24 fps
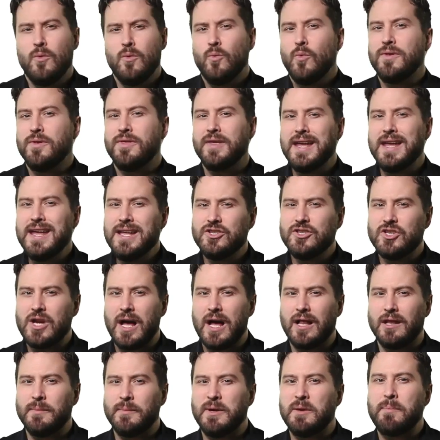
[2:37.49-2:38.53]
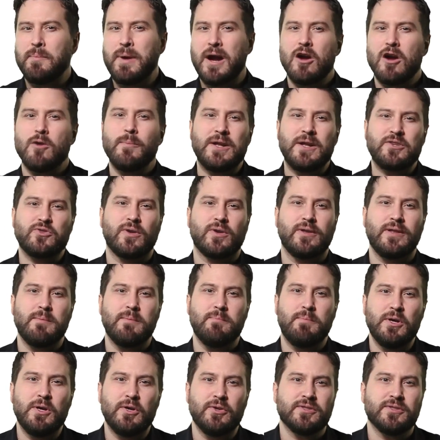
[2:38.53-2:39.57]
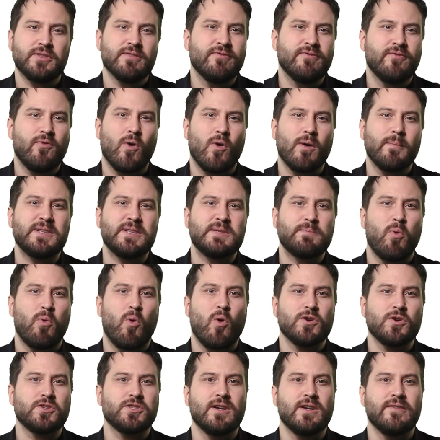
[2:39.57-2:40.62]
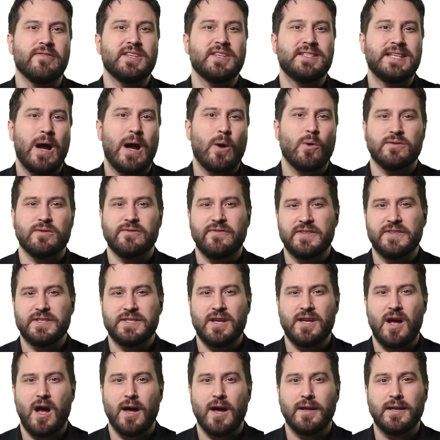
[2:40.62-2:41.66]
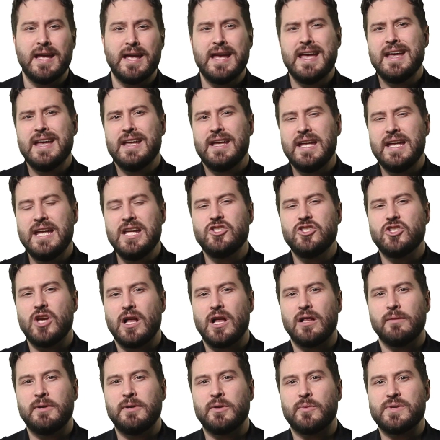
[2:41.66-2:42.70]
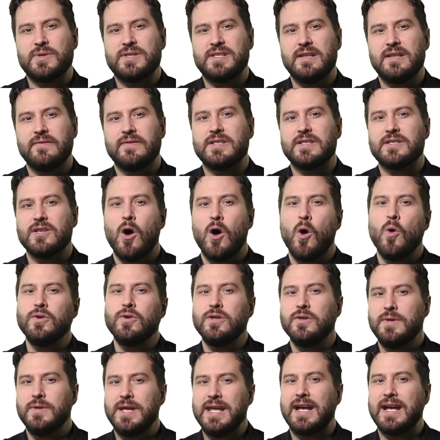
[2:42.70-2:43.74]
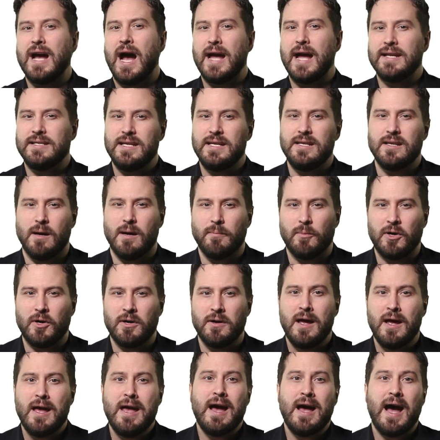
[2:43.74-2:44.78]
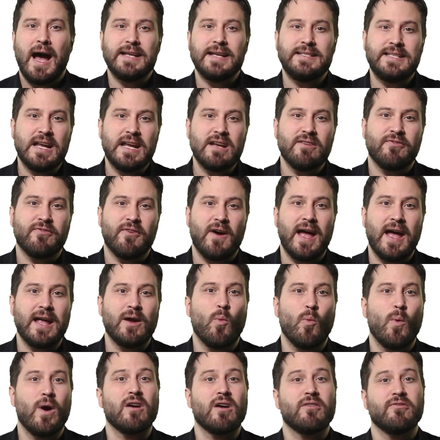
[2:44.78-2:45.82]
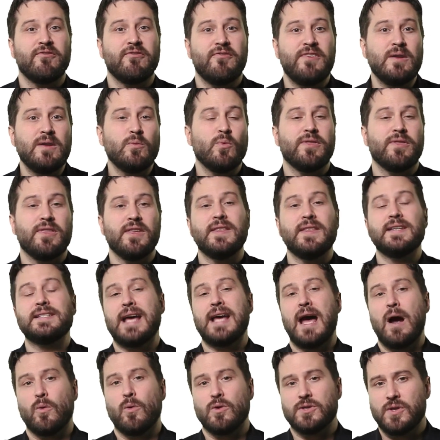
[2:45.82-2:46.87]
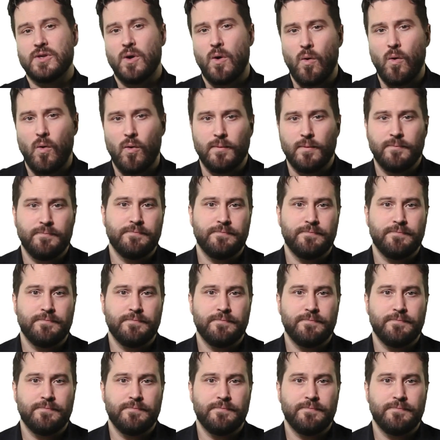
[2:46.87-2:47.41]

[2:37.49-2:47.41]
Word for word: With each element parametrically built to form its portion of the tower's facade, each element received its own unique ID number identifying where it fit within the tower's whole.